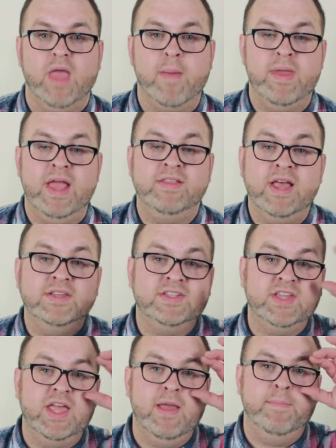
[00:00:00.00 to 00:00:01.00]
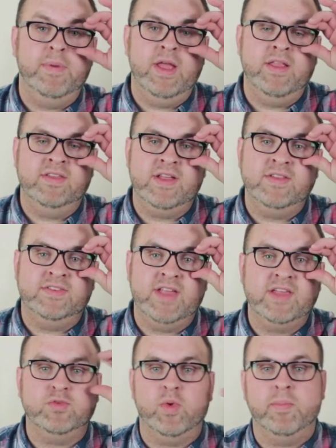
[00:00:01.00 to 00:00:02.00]
I mean, it does say, it, in a sense,
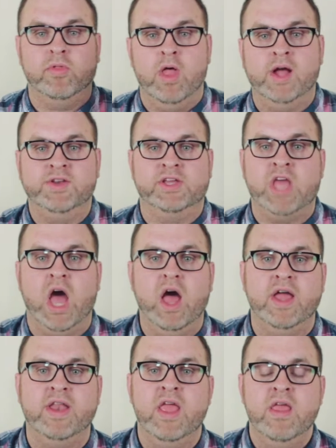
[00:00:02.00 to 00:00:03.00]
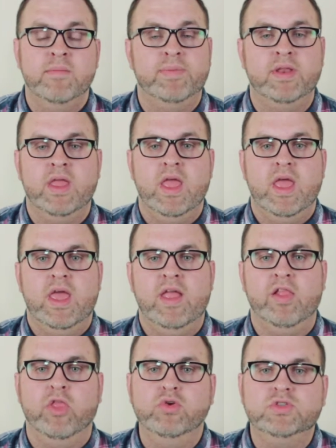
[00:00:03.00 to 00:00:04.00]
says that we belong to God, but
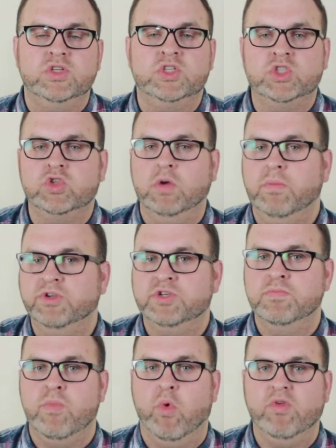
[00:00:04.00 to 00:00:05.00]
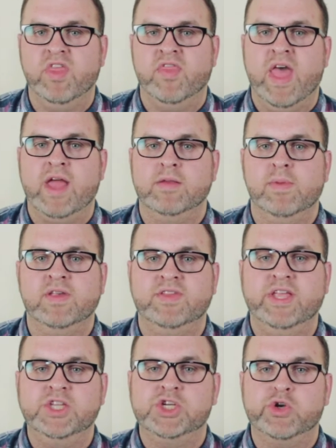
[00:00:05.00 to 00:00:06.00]
it loses so much more than that. Because,
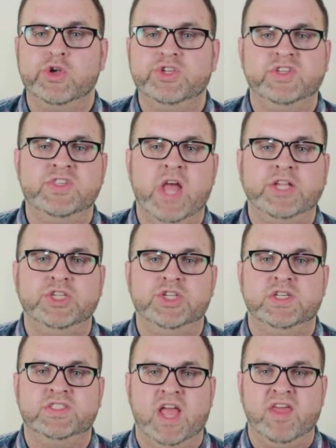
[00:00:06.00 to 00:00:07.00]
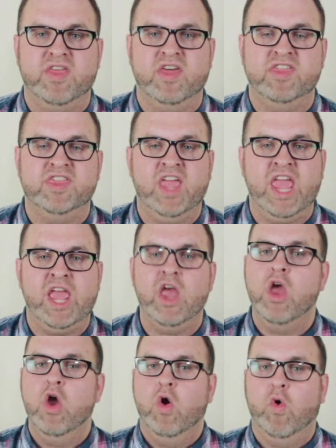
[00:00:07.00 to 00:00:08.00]
see, church is not just a, a
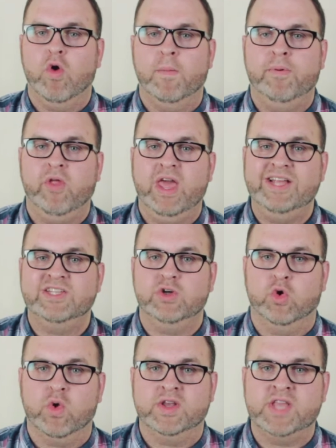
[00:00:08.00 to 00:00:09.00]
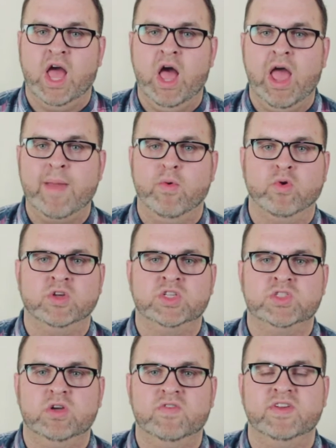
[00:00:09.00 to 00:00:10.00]
thing or a place or a time or a
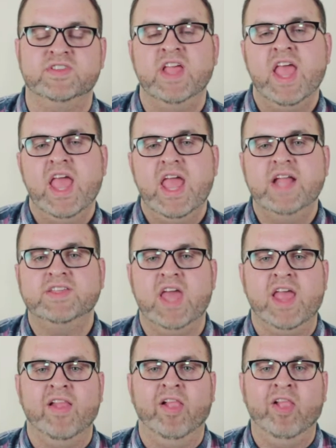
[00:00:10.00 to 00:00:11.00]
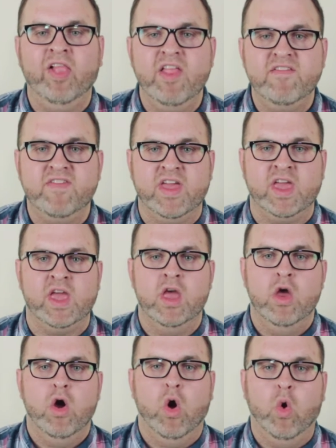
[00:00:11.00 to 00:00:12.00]
service, it's a
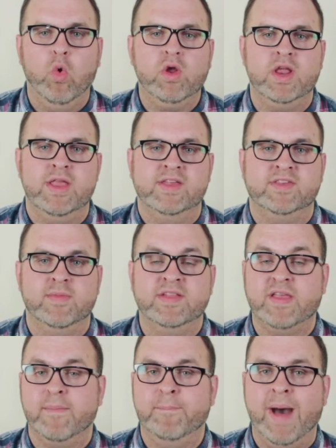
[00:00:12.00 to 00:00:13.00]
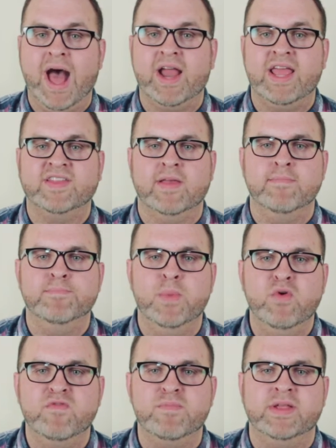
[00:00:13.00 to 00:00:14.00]
living organism, it's a body, it's a
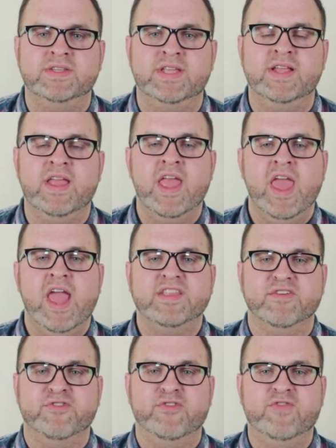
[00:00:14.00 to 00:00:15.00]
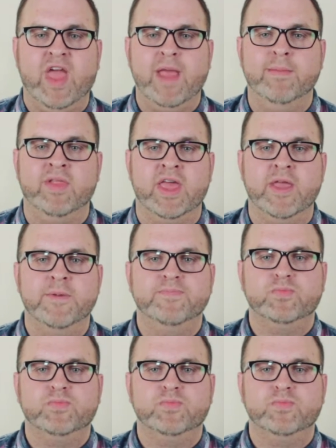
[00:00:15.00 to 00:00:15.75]
movement, it, it's a family.